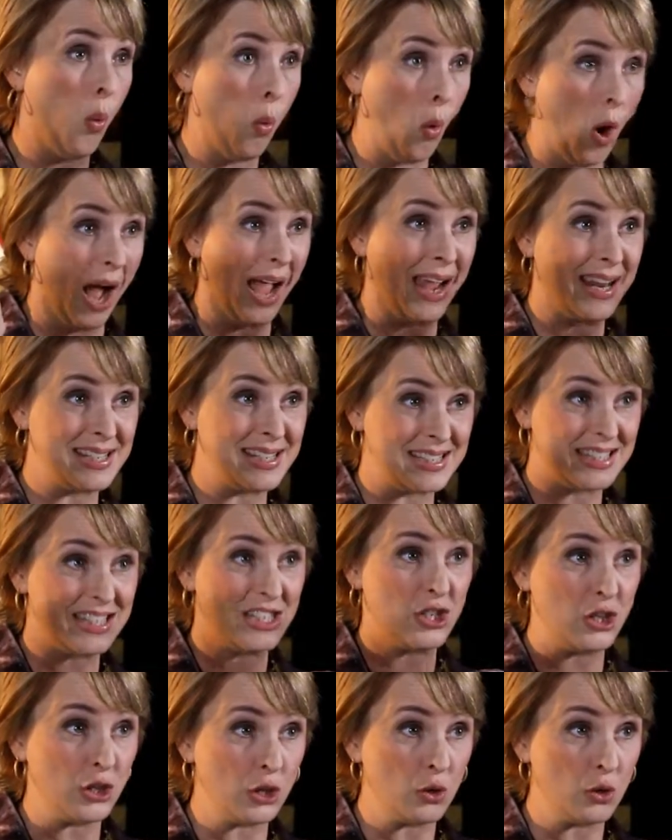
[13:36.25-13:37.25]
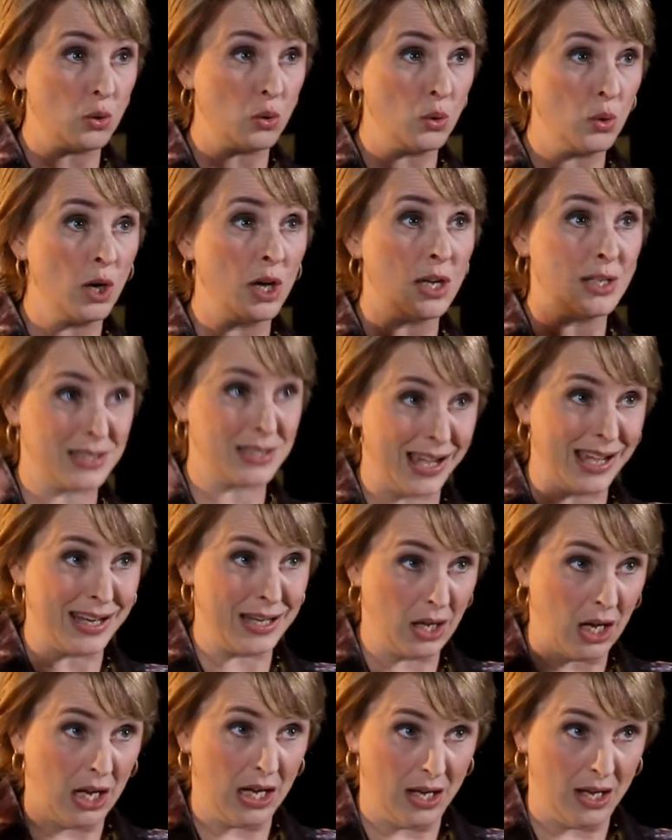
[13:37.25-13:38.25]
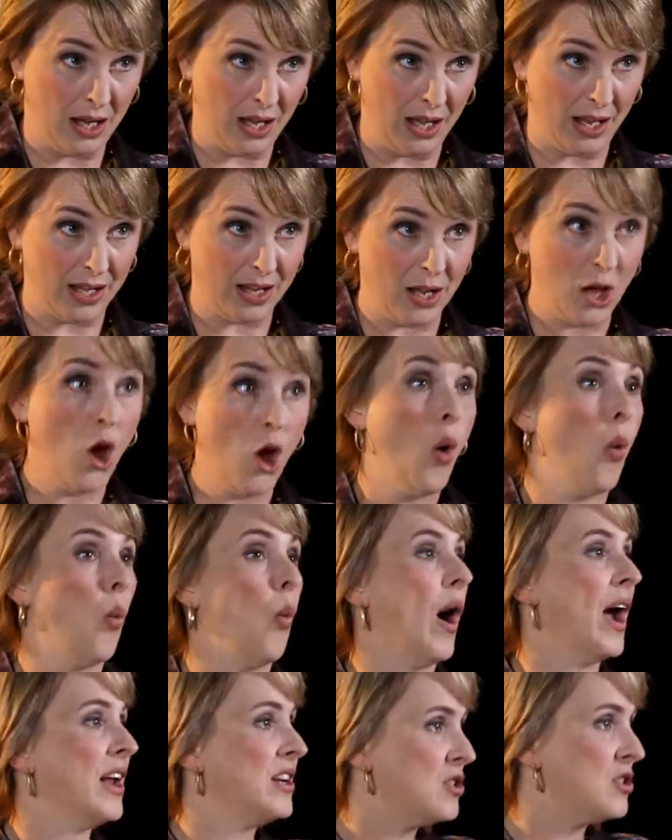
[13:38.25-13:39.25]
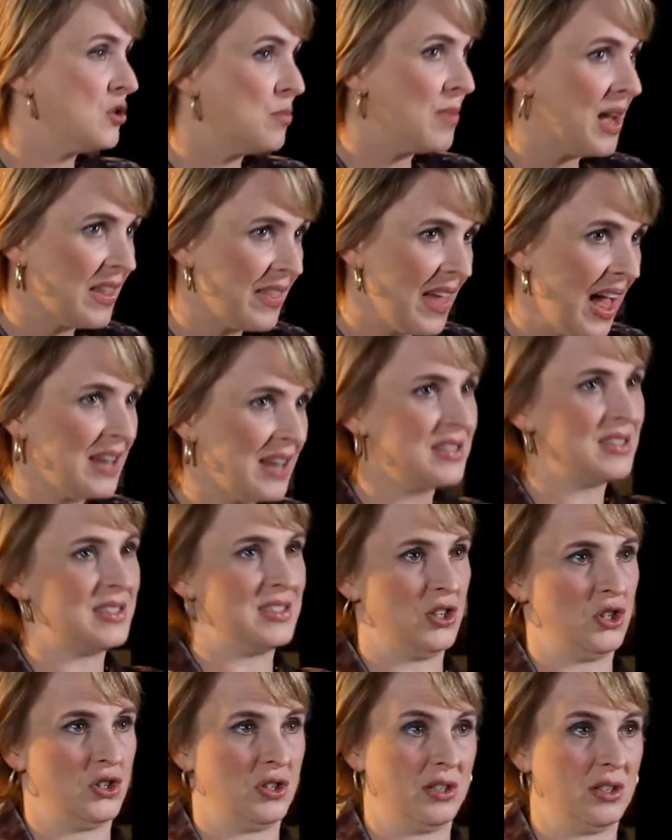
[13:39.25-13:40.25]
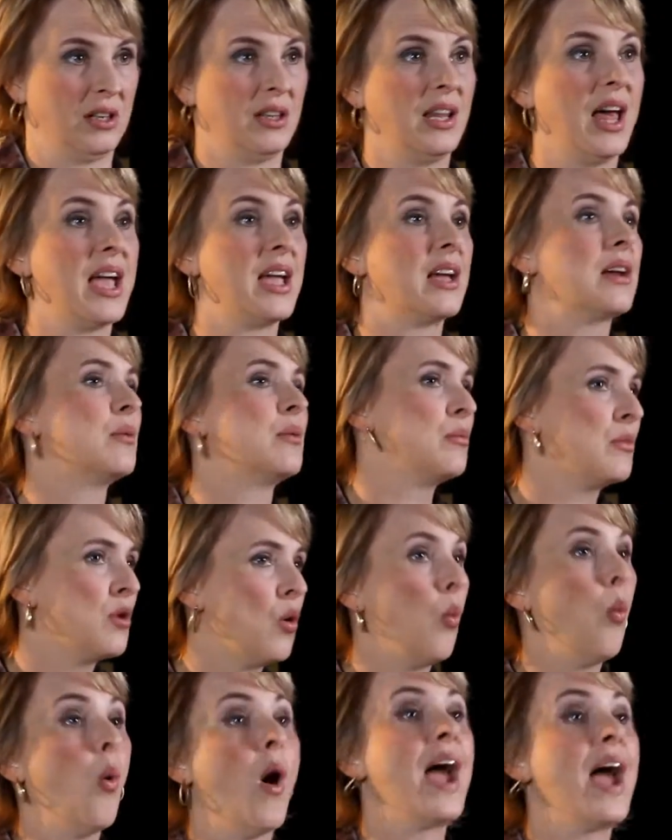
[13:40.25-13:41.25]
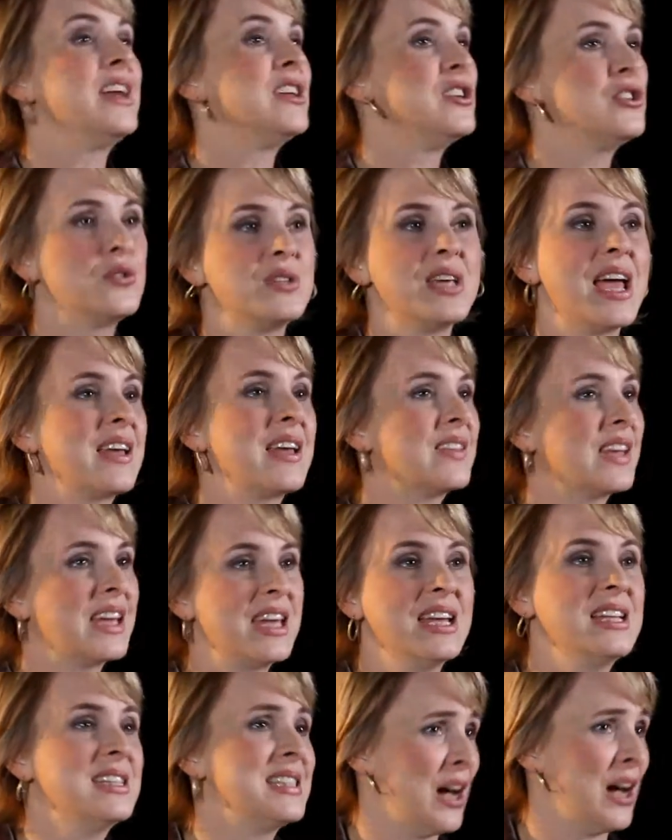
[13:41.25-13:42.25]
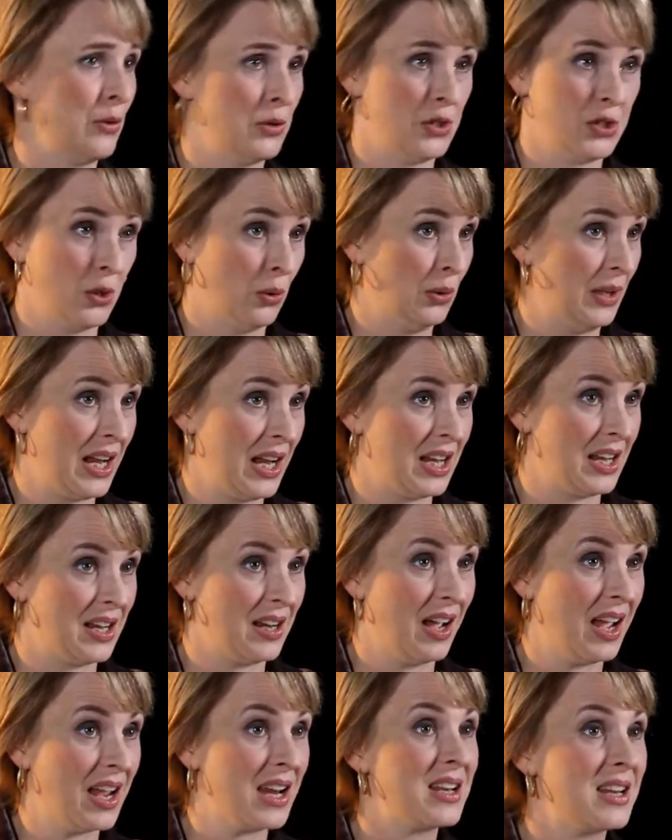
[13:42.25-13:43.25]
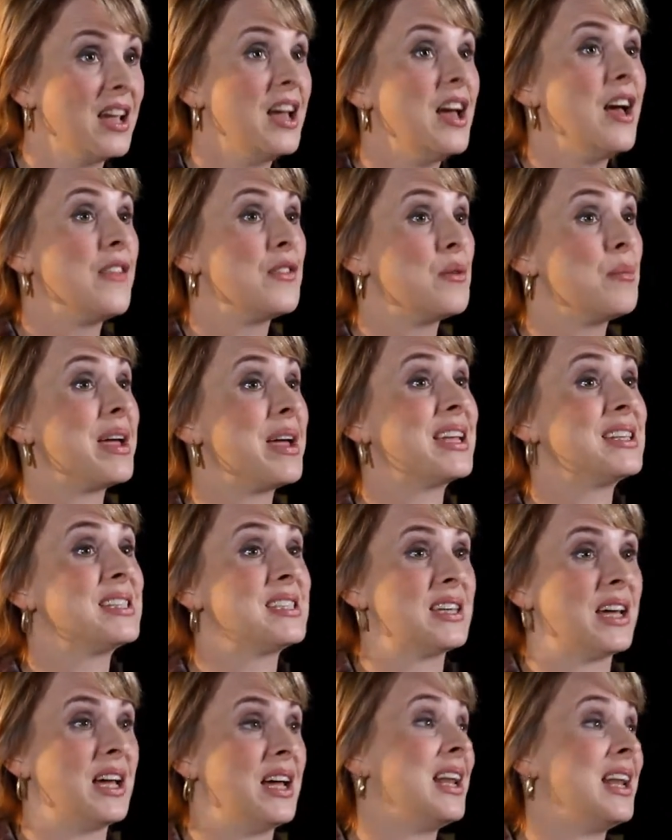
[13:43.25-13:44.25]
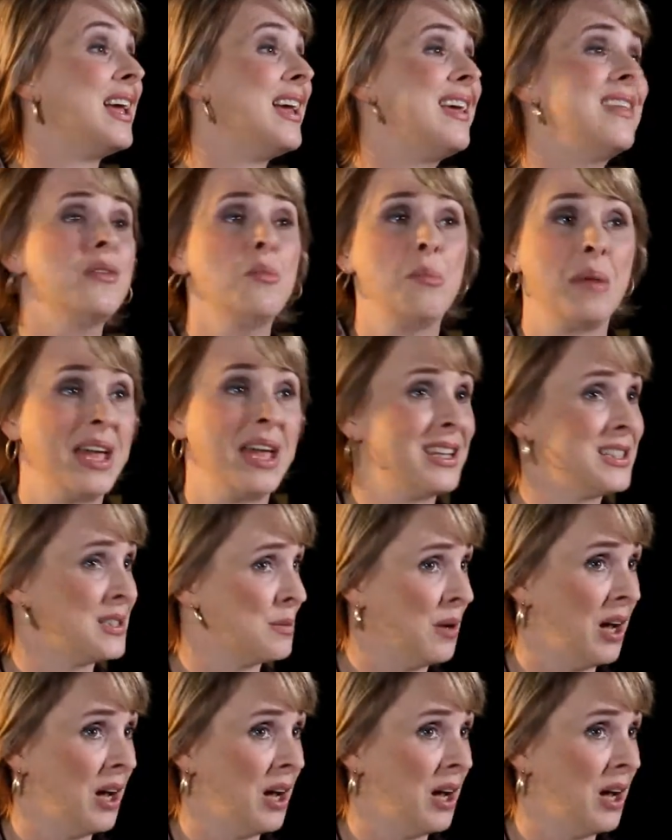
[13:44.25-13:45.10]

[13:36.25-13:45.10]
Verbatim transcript: why did you, dot, dot, dot, why did you make that decision? Like, why did you take the kids out so late at night? The man said, in the man's